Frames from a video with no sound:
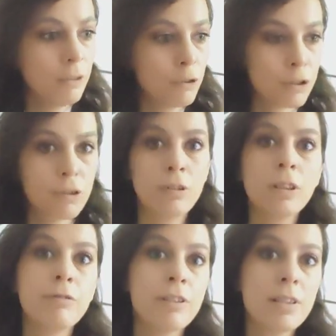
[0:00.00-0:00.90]

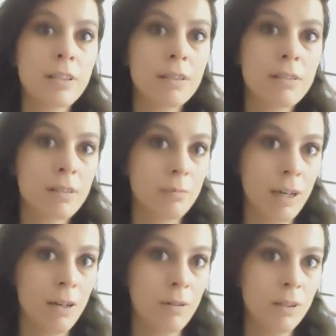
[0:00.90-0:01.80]
nutritional deficit
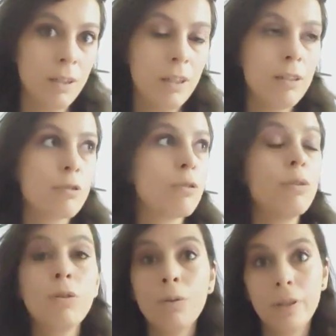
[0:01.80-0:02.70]
somehow. So
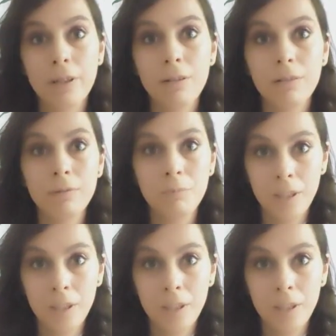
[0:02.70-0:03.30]
don't go there,